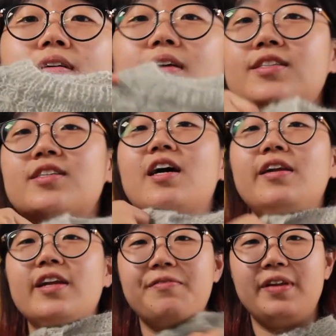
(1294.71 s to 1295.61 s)
it's got
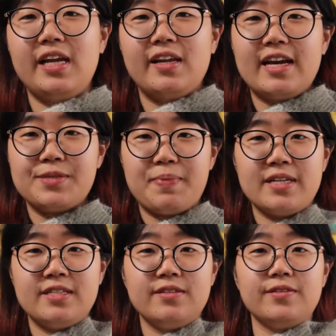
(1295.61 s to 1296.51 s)
lovely lace
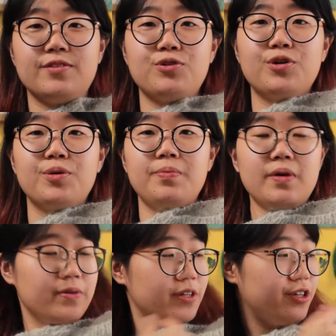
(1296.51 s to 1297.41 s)
pattern on the top,
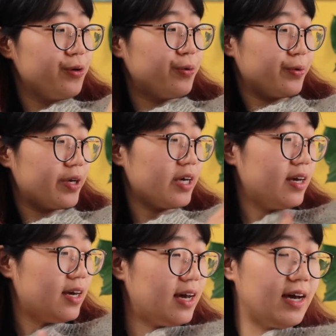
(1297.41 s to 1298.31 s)
on the yoke
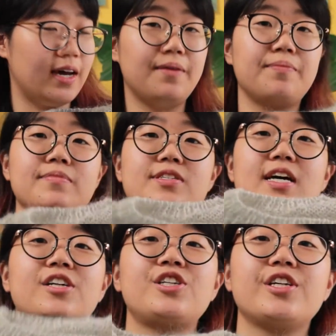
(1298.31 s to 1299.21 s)

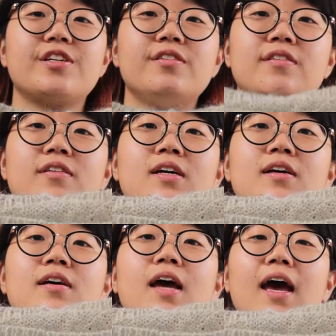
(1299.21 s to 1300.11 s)
section,
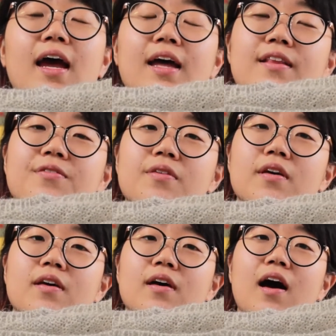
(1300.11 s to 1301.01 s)
and
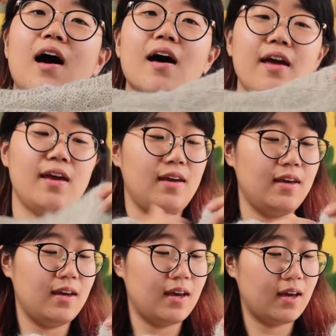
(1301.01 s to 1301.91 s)

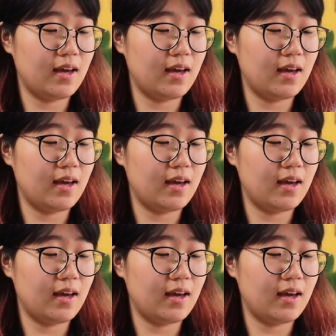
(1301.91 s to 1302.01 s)
the